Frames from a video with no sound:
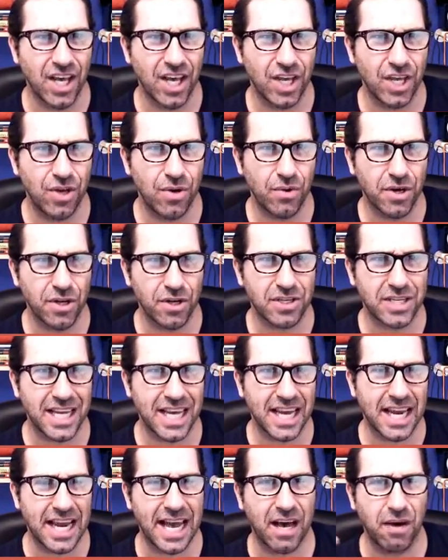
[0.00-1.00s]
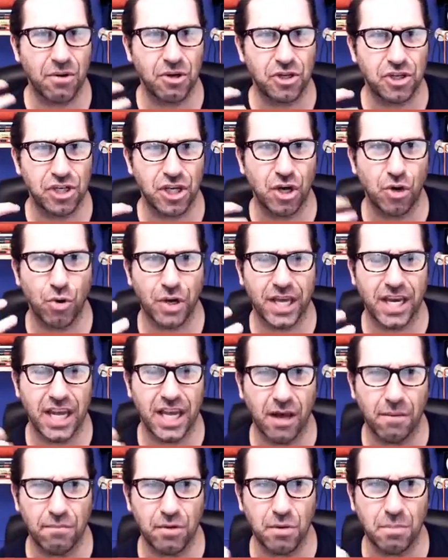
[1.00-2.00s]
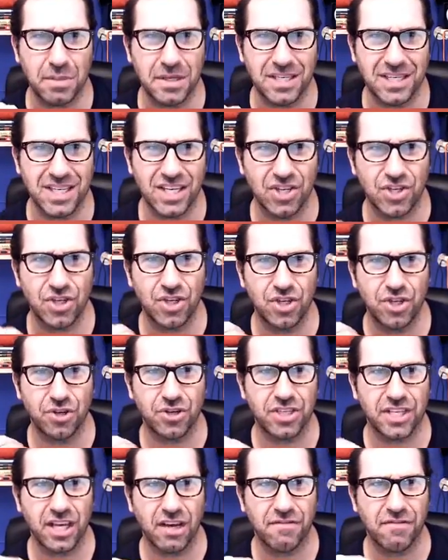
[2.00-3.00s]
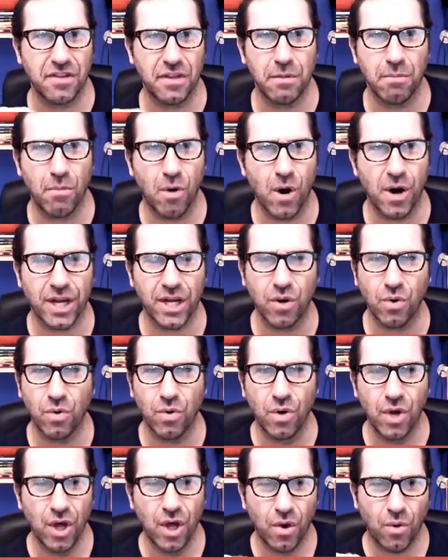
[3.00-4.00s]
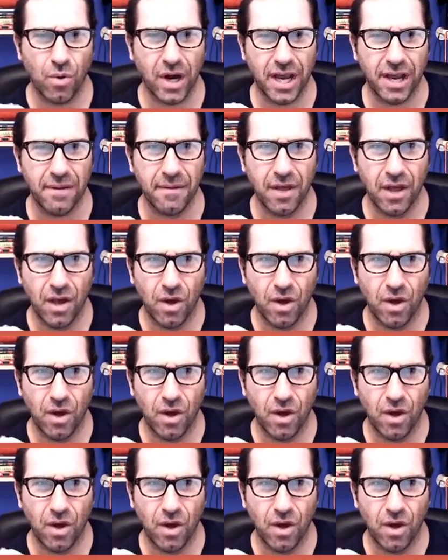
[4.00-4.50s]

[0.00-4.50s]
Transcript: you understand how a show can help you position yourself in the market, right?